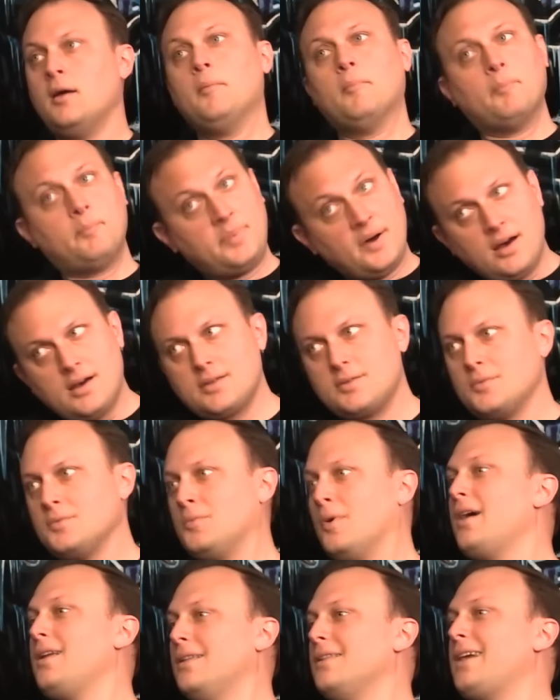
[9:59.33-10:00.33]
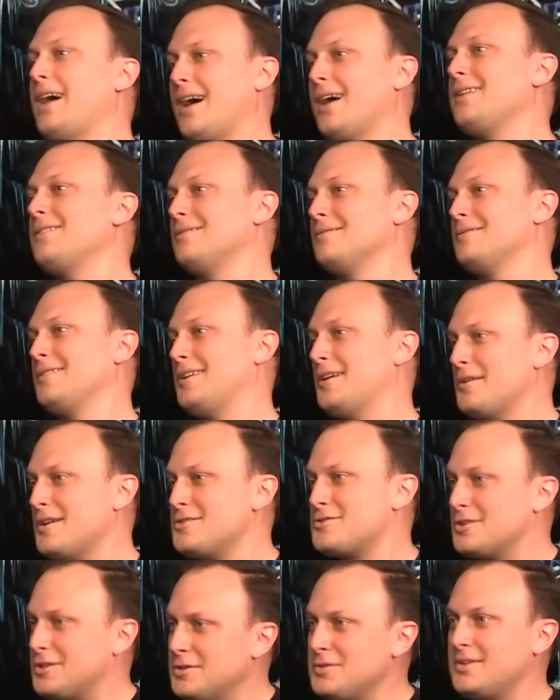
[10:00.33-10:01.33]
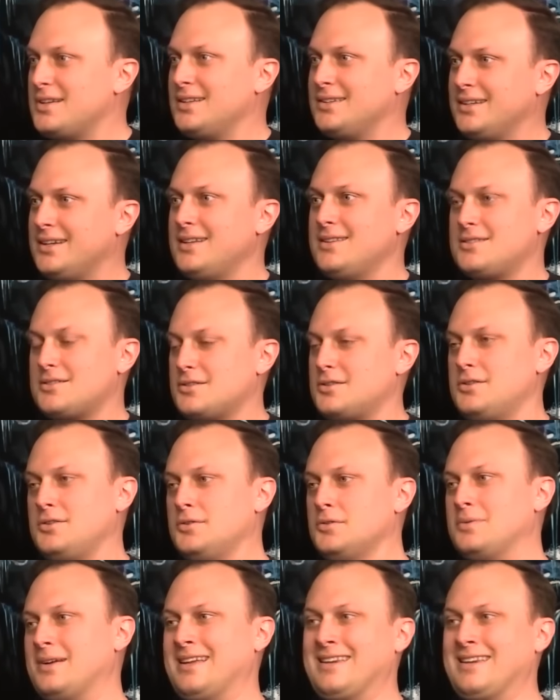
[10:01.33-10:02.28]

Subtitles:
But when that ingenuity leads to